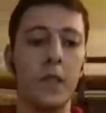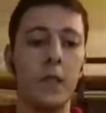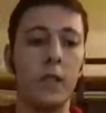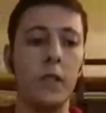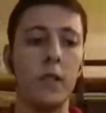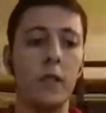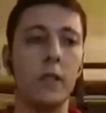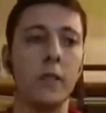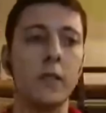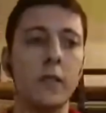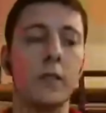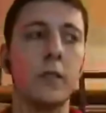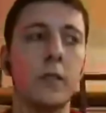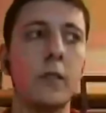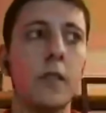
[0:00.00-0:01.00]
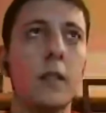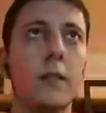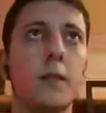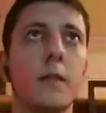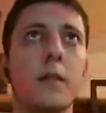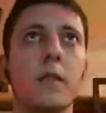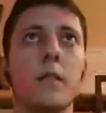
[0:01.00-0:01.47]
uh,
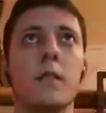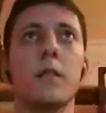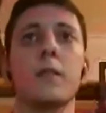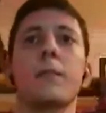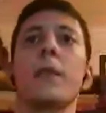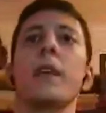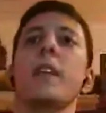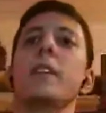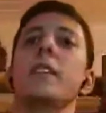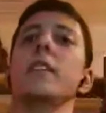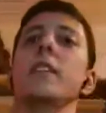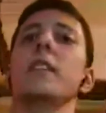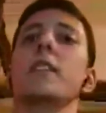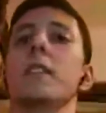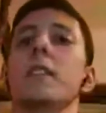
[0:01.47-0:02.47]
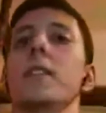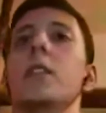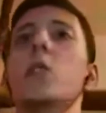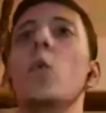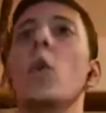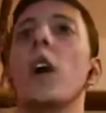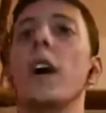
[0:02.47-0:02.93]
made the
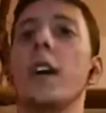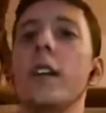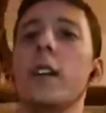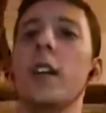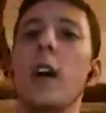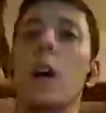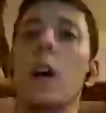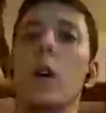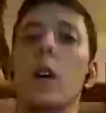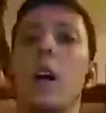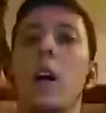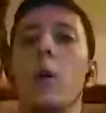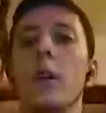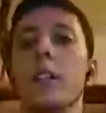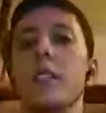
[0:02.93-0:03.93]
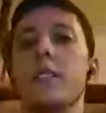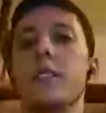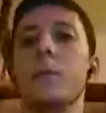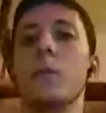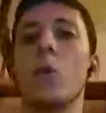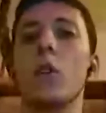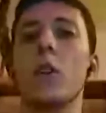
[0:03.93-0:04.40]
UI, how it is
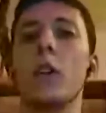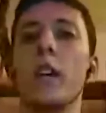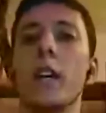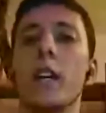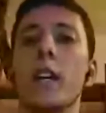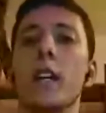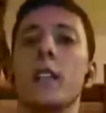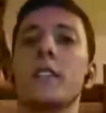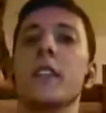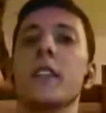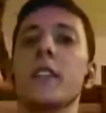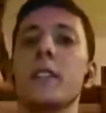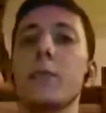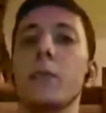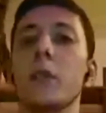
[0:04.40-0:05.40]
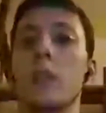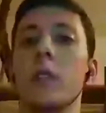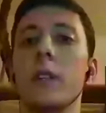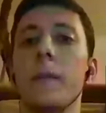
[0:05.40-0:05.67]
more accessible,